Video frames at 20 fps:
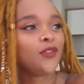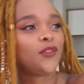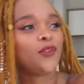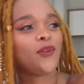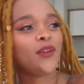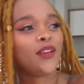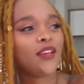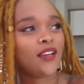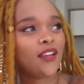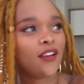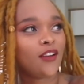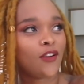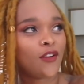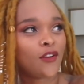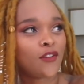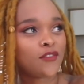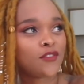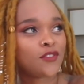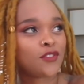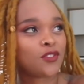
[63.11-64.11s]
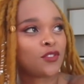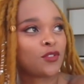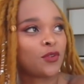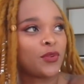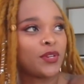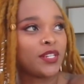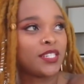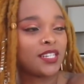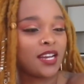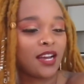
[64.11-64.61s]
doing a lot of
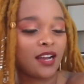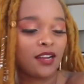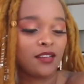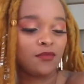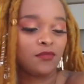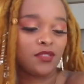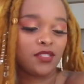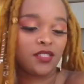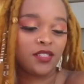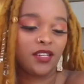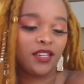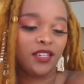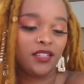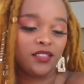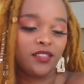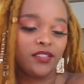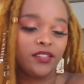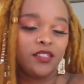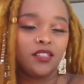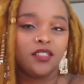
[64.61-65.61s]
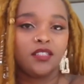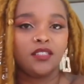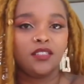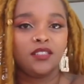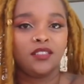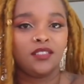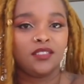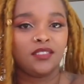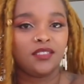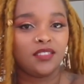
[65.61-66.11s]
story times lately.
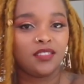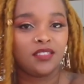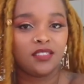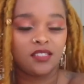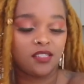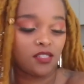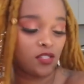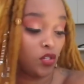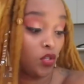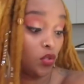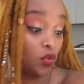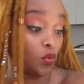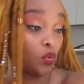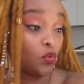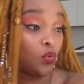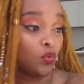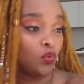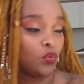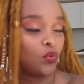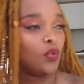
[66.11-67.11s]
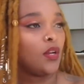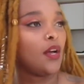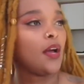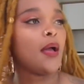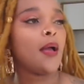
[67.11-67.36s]
It's not cool.